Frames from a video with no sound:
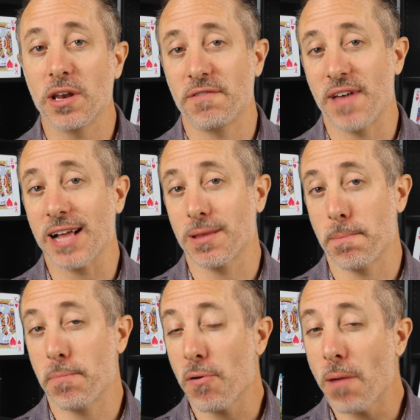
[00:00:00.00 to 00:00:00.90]
In
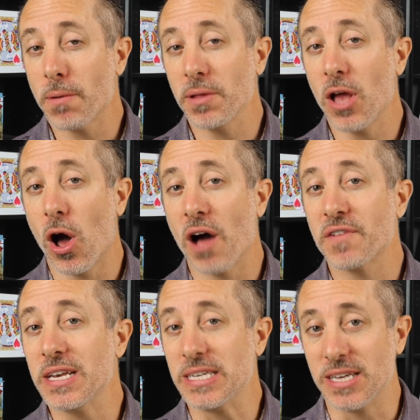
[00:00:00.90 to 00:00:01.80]
fact, probably
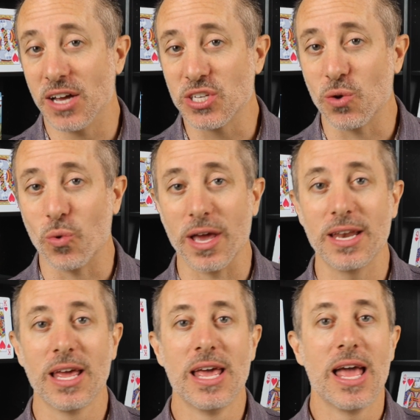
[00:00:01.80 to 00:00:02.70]
often doesn't win.